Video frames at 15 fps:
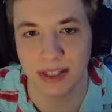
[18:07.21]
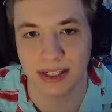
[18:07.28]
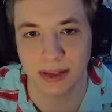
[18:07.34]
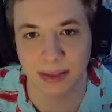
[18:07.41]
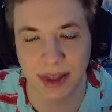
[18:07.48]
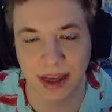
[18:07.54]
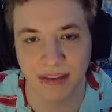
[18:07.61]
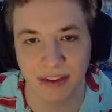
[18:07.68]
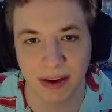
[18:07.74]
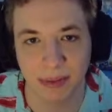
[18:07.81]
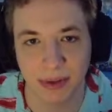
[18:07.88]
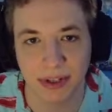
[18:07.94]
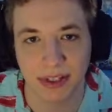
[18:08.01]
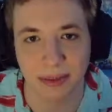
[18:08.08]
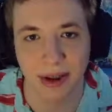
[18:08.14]
some of that
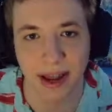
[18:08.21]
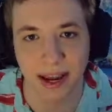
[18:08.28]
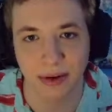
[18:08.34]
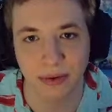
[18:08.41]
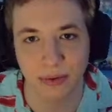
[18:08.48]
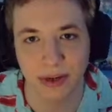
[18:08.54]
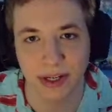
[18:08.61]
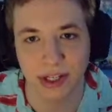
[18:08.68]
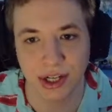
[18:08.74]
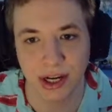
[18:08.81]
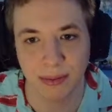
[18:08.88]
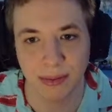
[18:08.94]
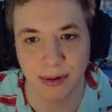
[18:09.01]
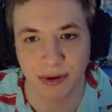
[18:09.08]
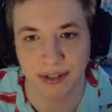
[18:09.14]
vampirism and
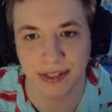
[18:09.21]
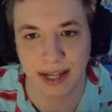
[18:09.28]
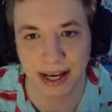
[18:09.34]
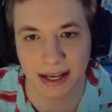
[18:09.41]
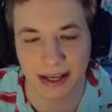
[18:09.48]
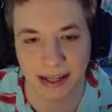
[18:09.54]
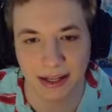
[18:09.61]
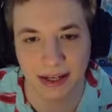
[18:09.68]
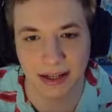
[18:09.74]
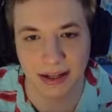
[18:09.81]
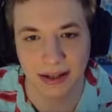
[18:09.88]
regen per second.